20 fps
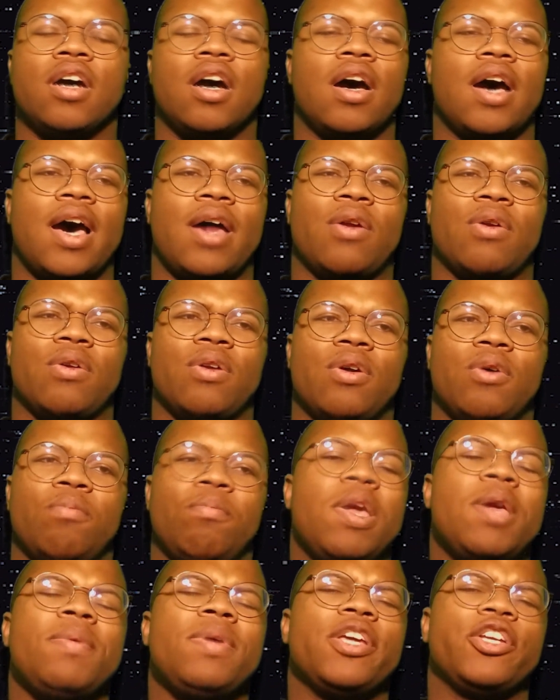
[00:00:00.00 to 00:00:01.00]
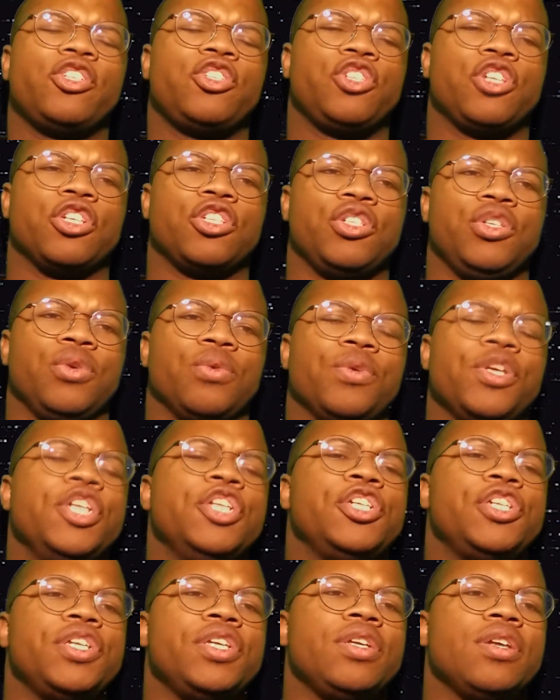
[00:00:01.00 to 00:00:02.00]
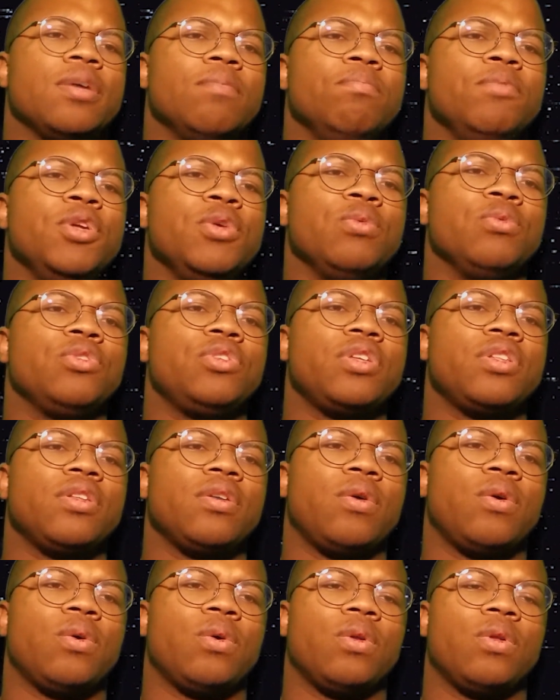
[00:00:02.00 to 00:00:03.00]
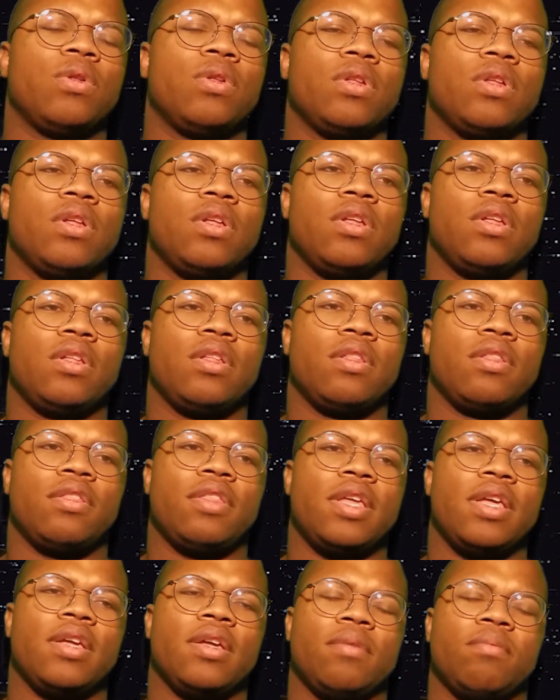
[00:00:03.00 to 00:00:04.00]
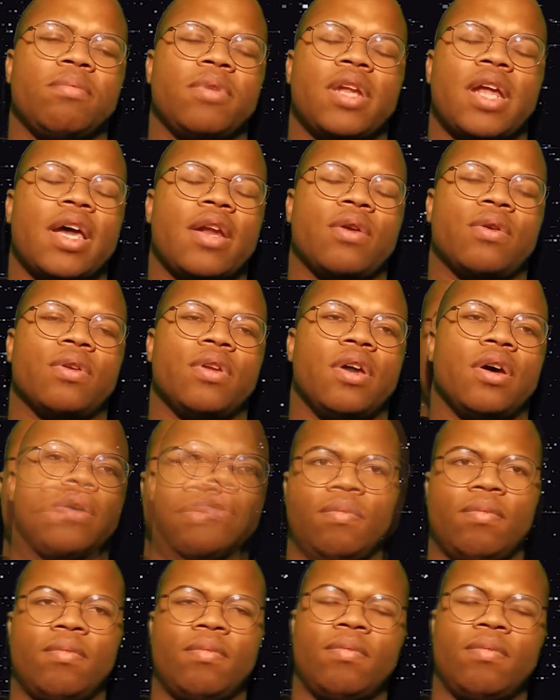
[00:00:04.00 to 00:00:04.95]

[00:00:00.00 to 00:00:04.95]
I don't know, maybe it's just Yoriichi immune to the whole thing, but I don't know.